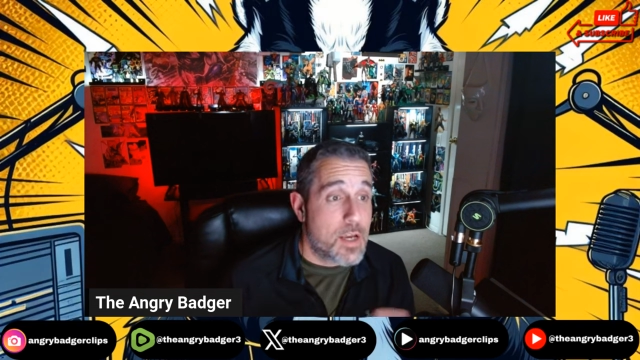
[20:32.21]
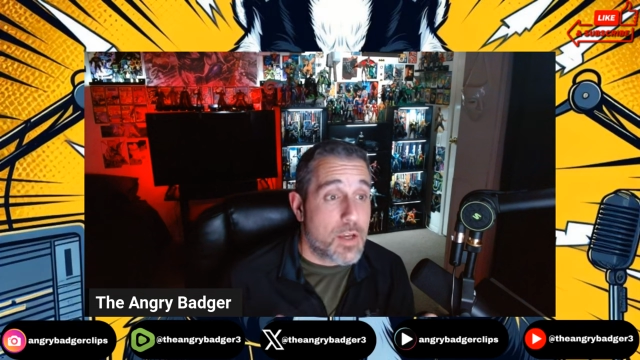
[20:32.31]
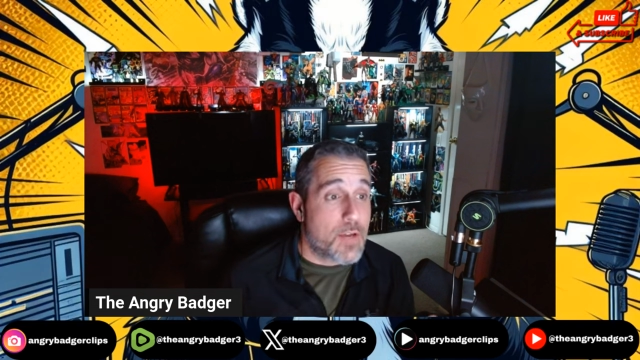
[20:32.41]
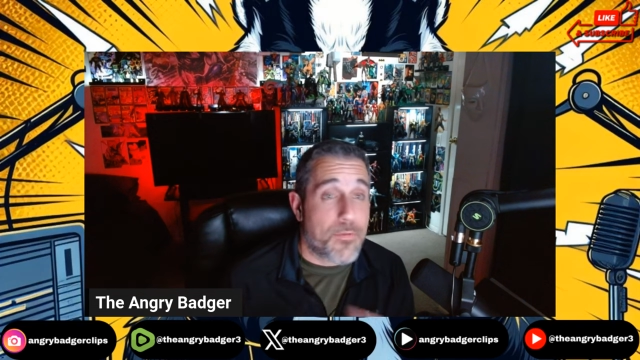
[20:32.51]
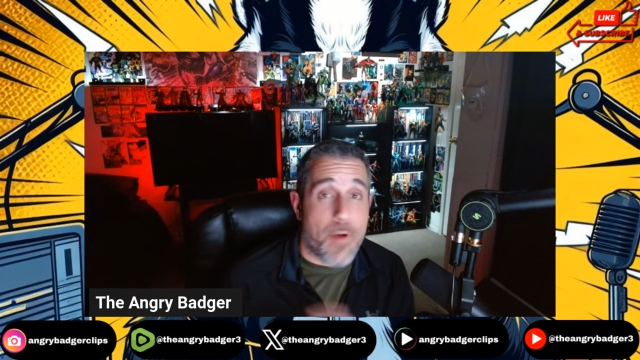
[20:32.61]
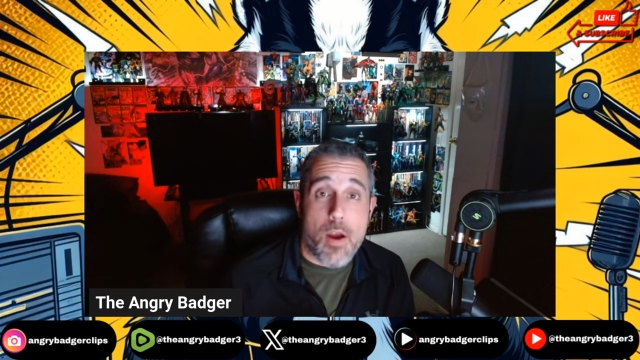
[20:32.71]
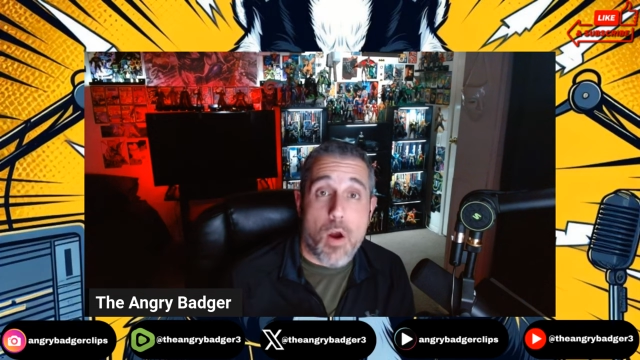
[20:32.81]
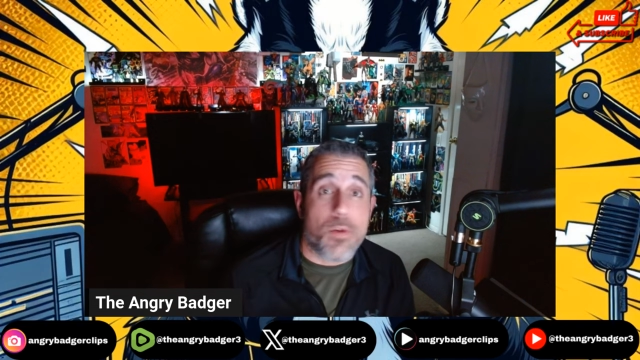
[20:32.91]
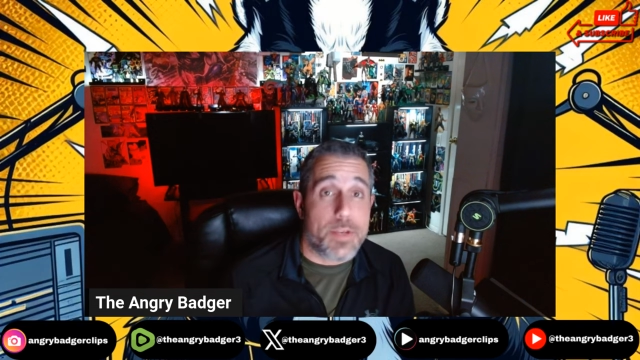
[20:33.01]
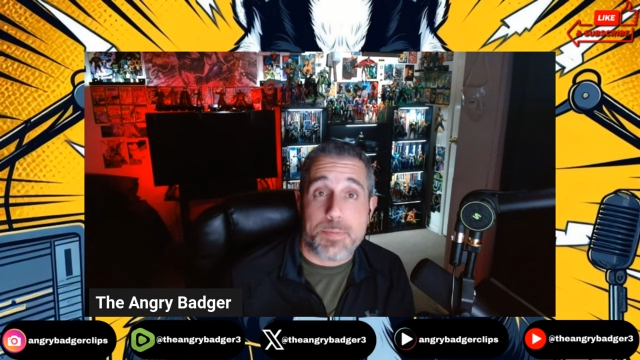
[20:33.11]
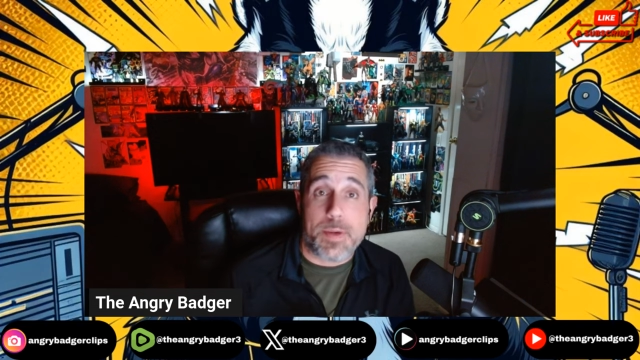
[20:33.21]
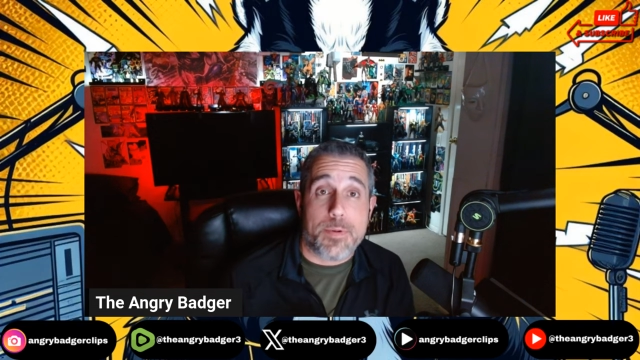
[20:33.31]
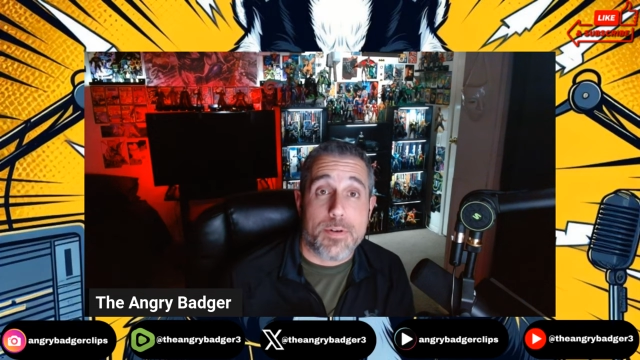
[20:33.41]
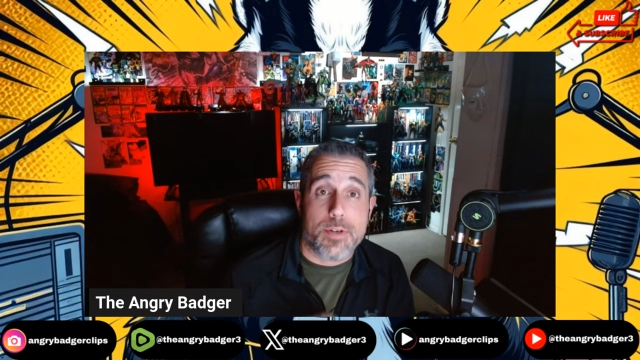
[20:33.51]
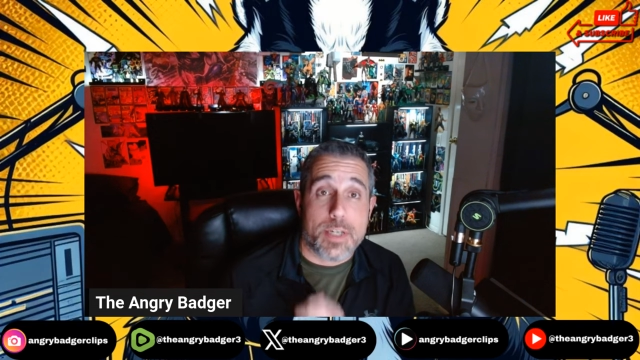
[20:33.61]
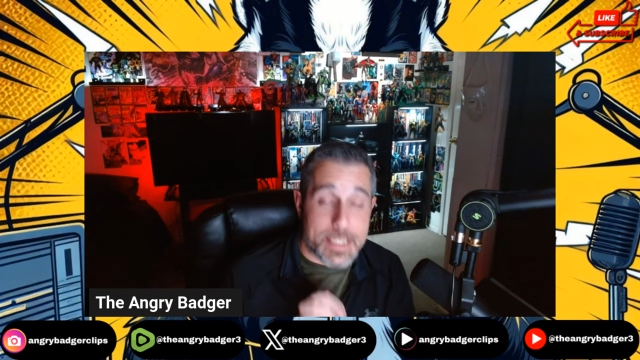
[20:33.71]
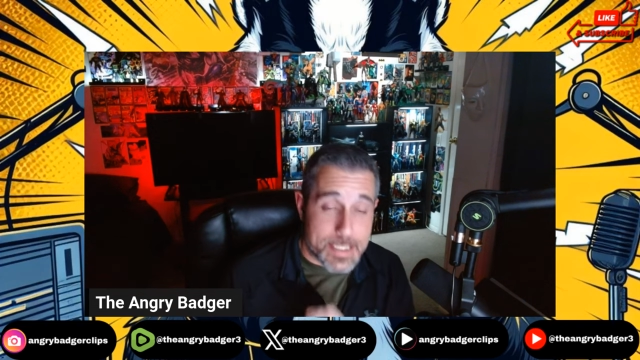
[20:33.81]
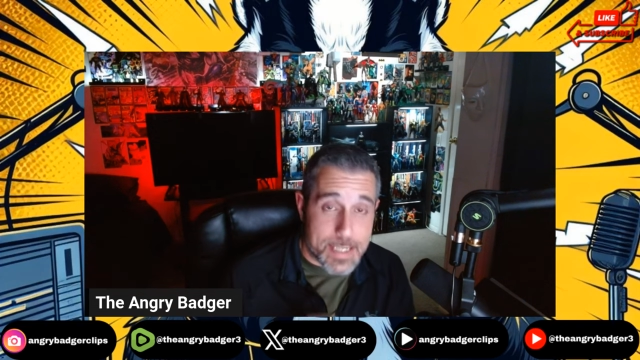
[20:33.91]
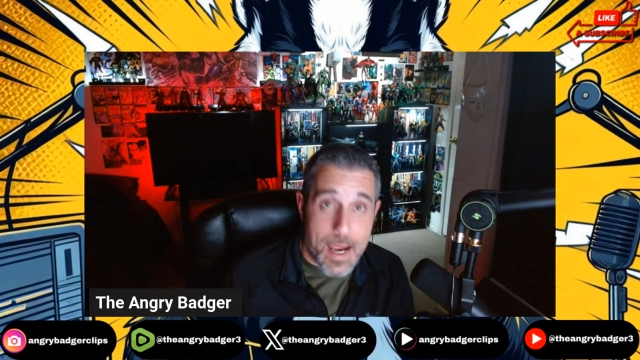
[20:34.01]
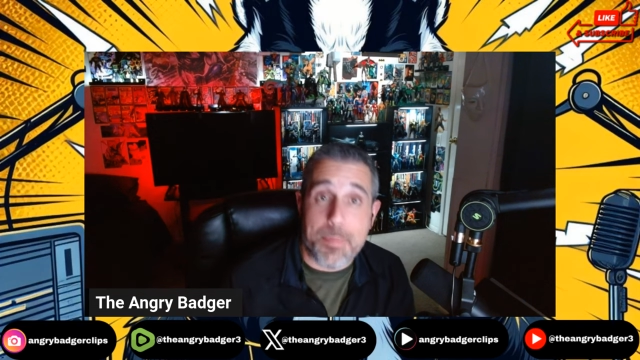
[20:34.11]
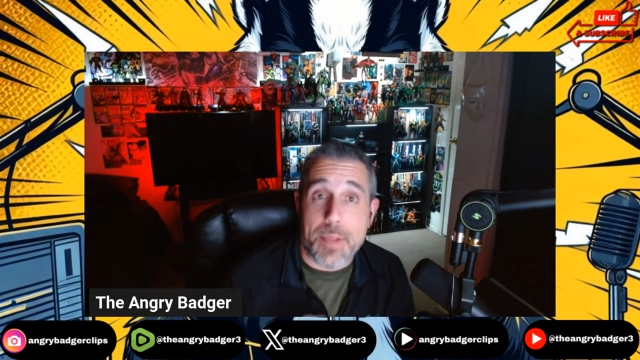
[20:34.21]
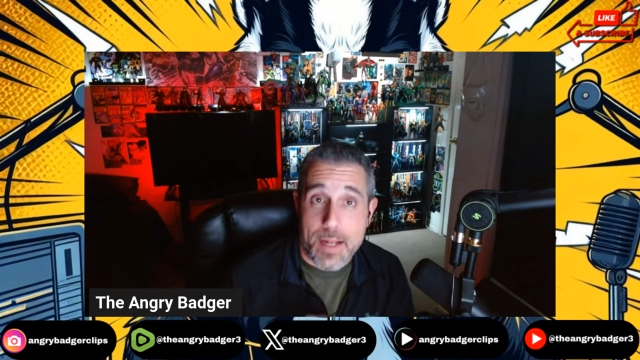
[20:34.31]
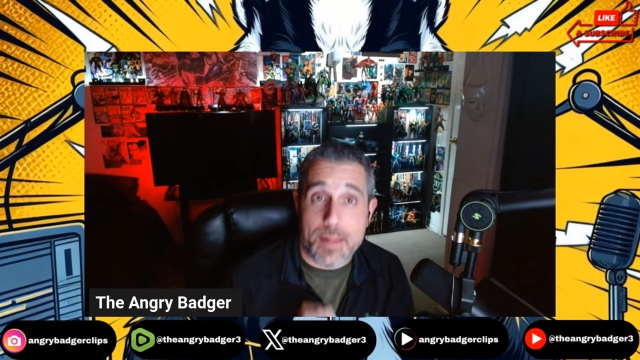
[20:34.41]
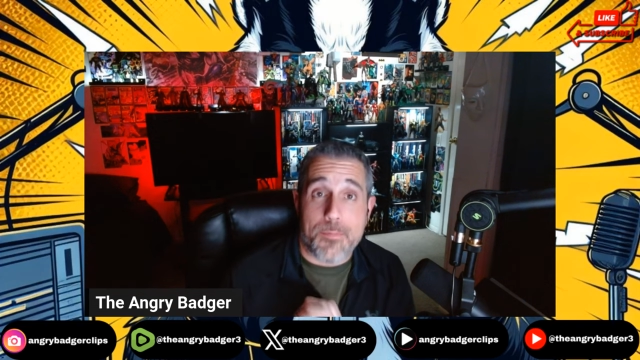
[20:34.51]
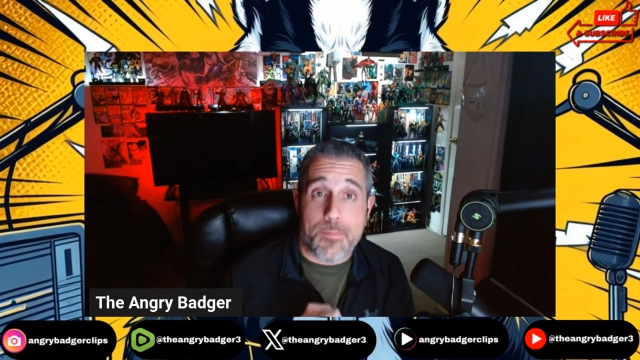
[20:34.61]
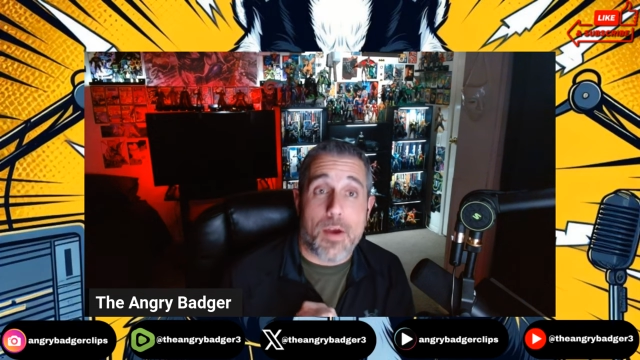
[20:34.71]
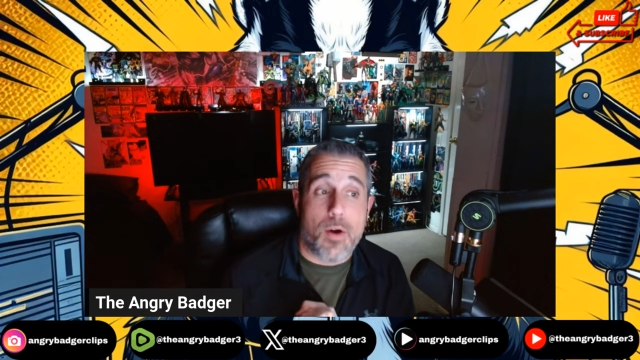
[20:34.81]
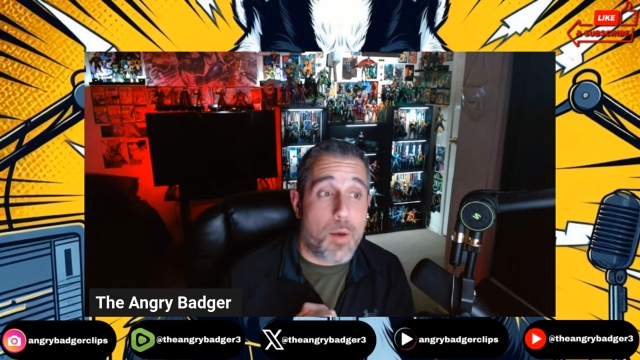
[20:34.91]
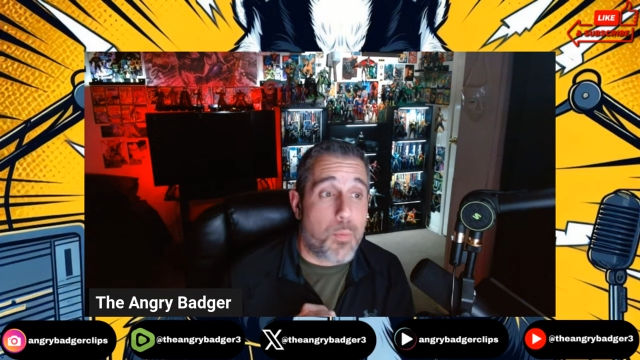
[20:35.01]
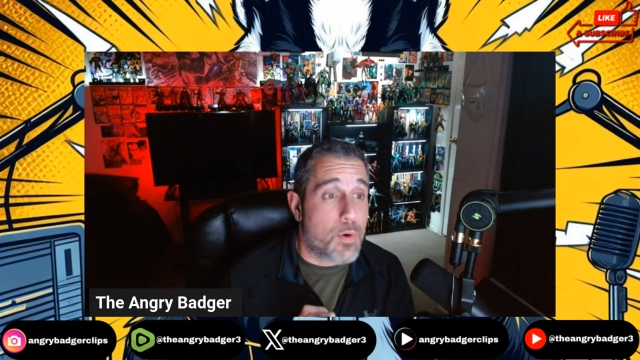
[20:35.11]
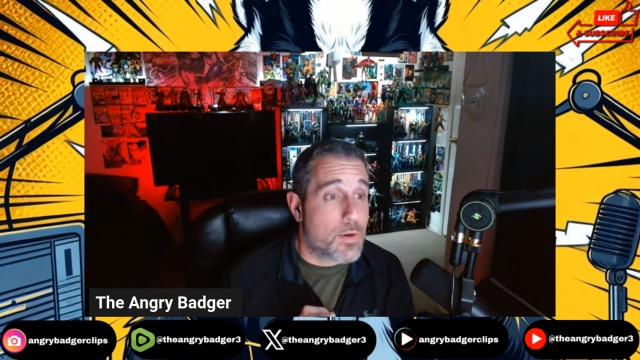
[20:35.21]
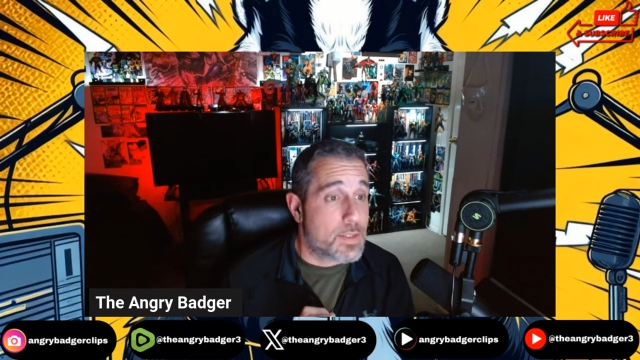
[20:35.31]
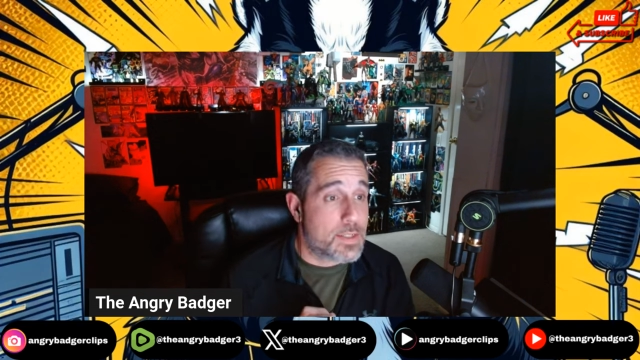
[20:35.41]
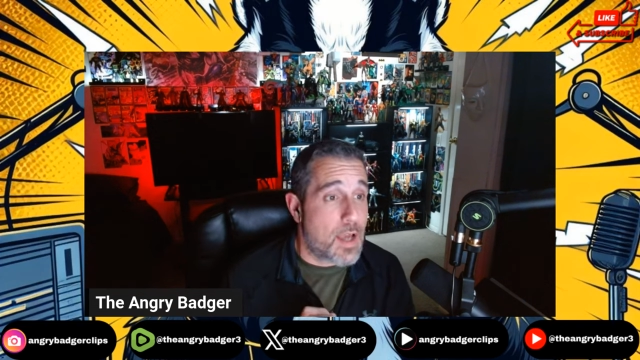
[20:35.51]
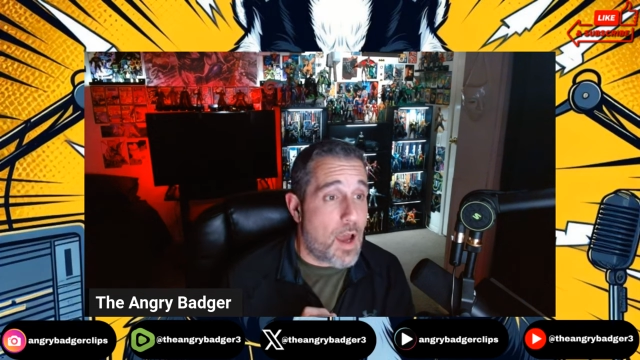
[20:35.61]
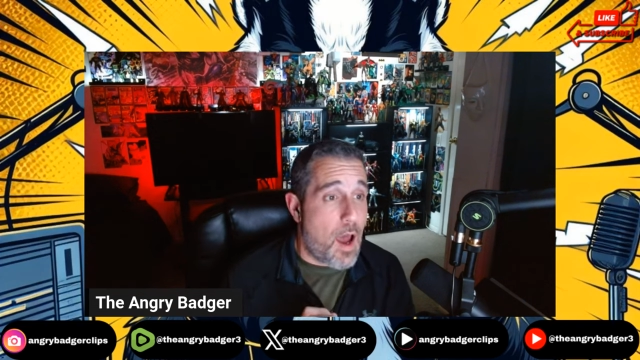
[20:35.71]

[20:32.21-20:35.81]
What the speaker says: You got to fire all these people. You got to stop letting them fail upwards.